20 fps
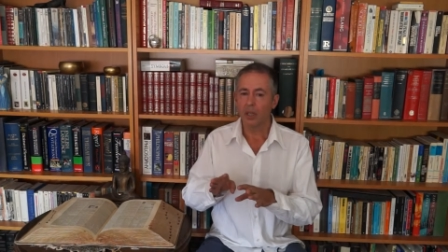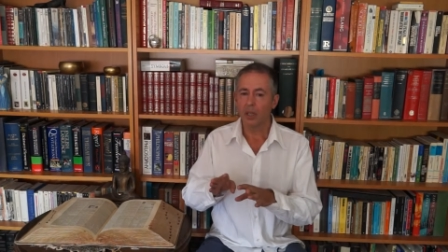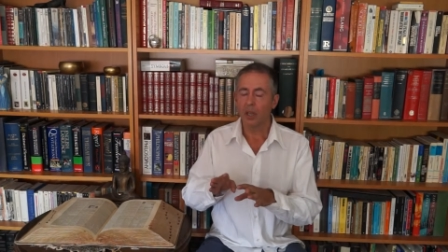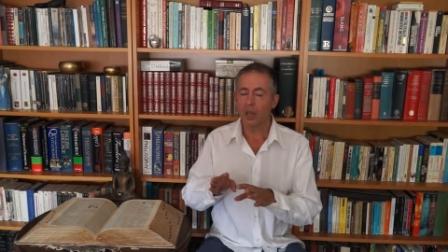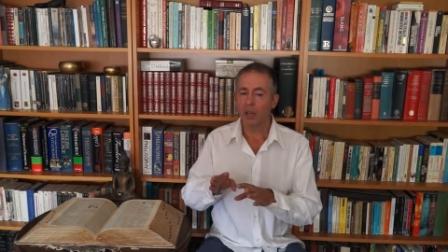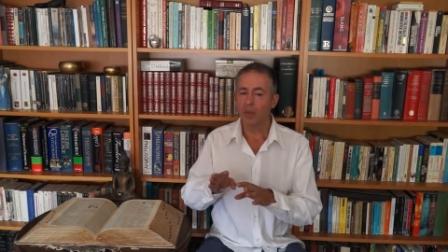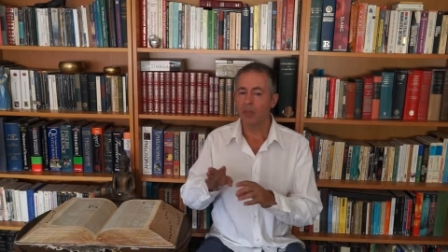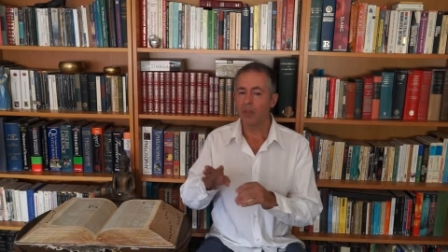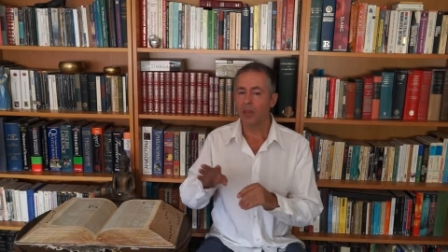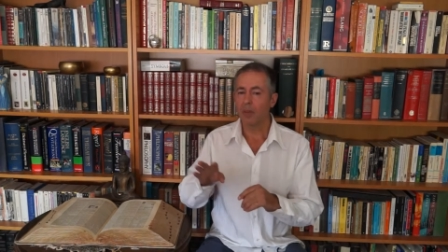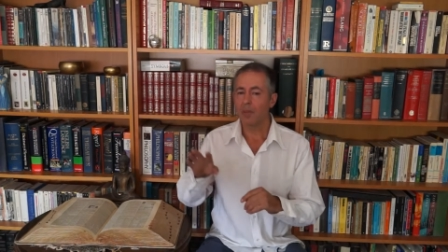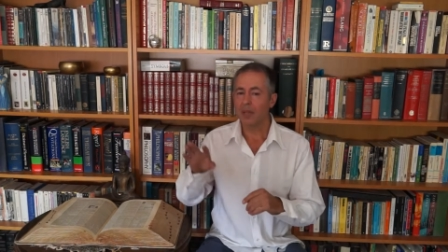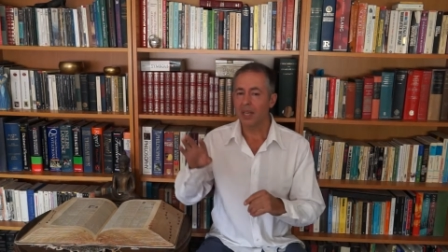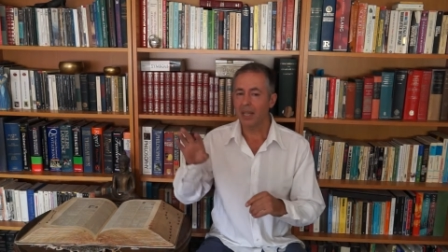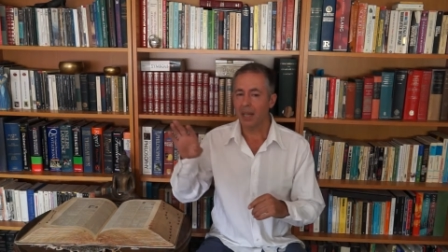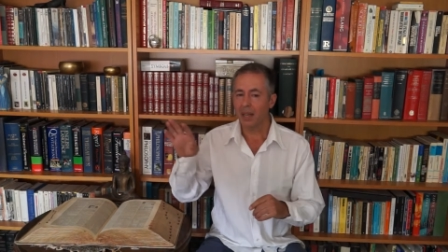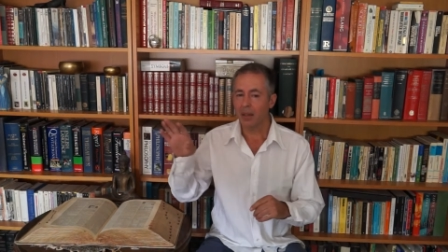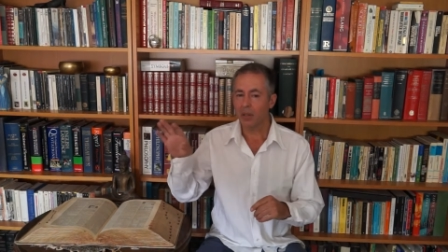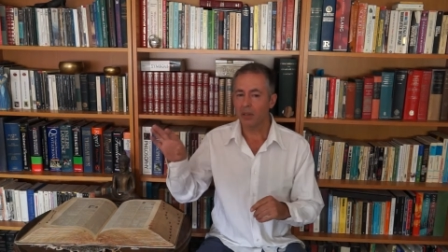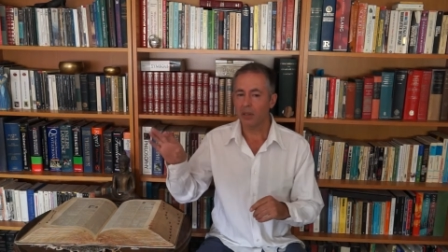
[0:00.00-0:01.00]
of somebody
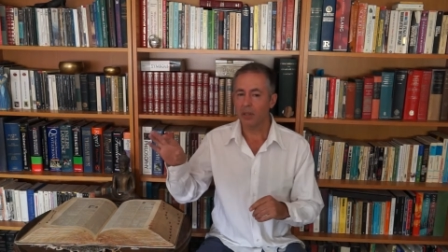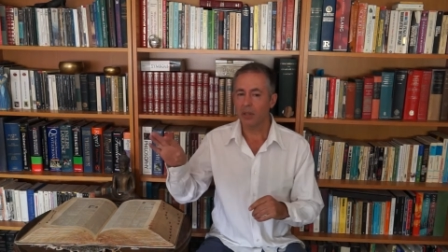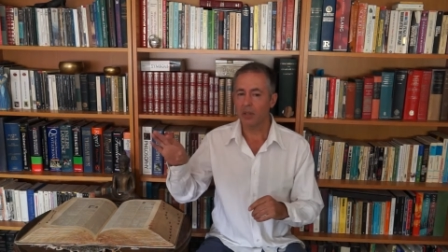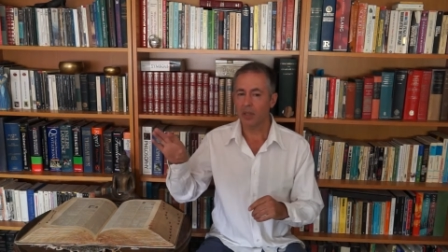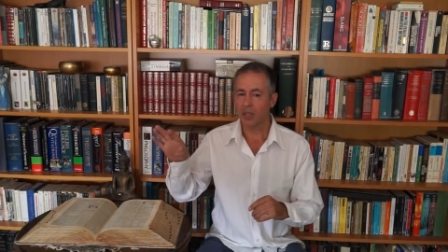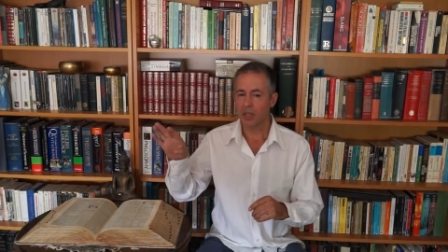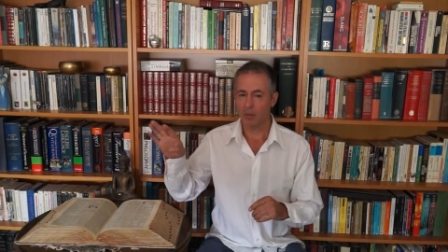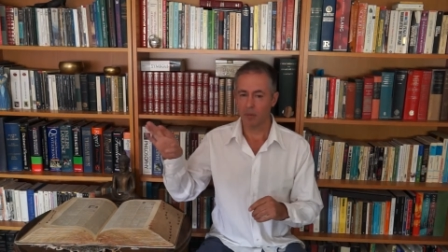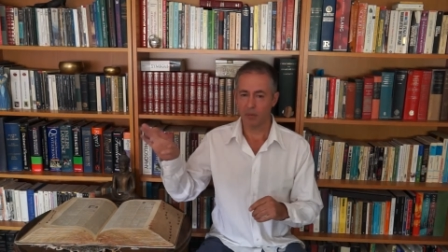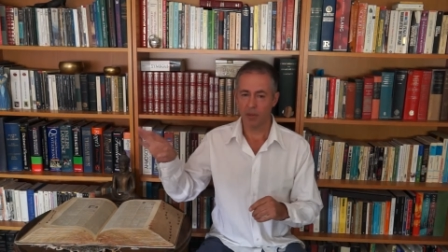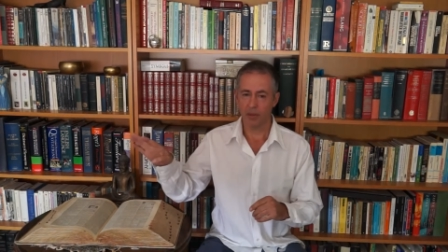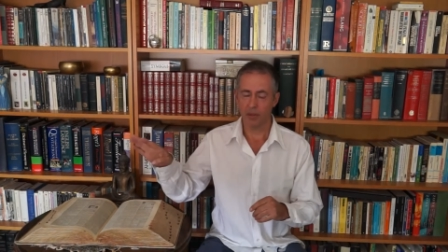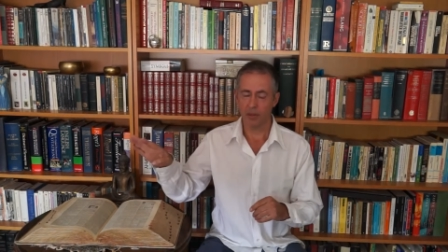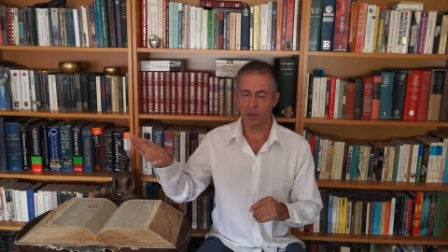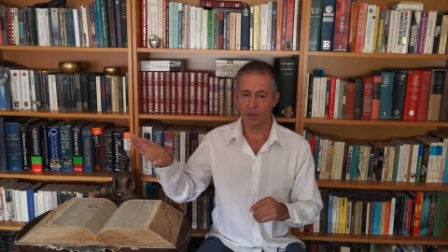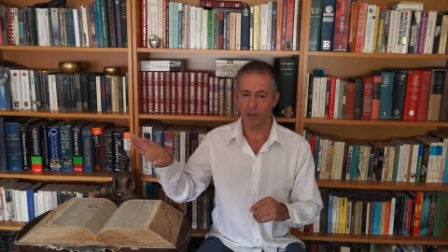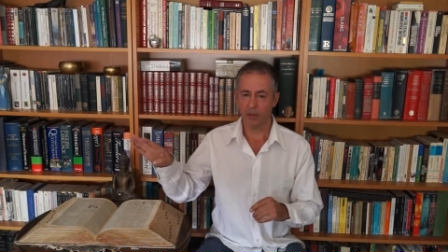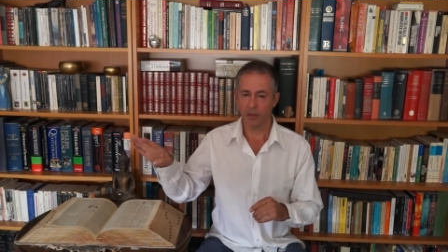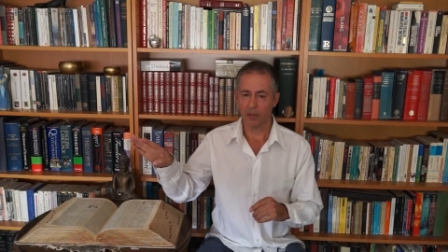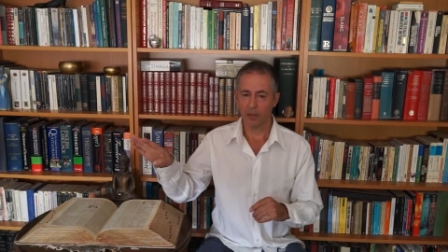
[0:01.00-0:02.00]
else's
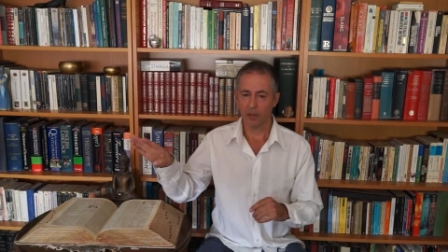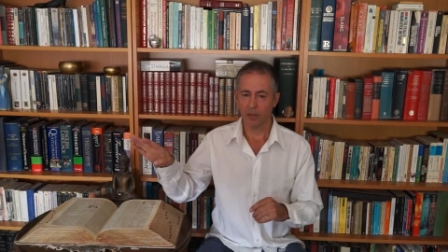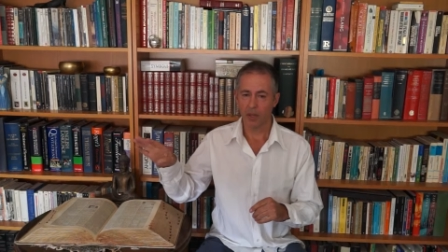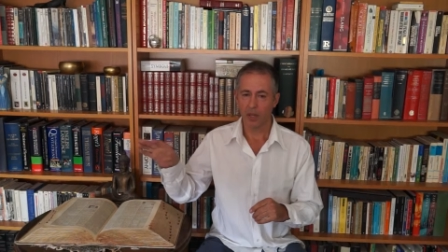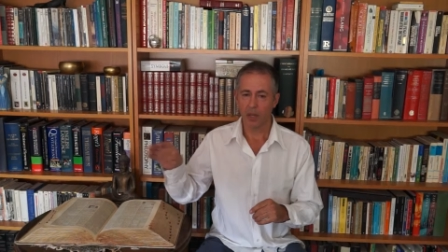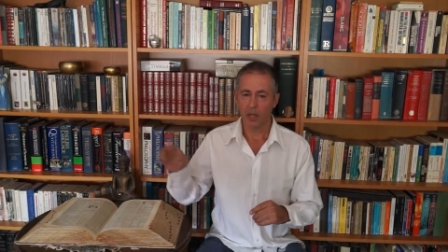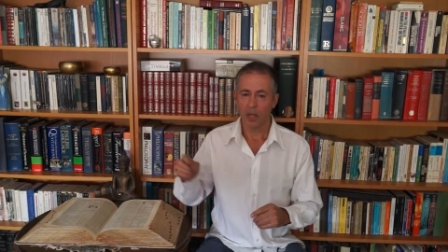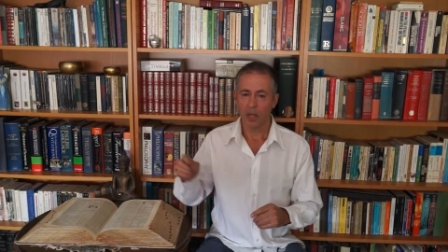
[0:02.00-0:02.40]
experiences.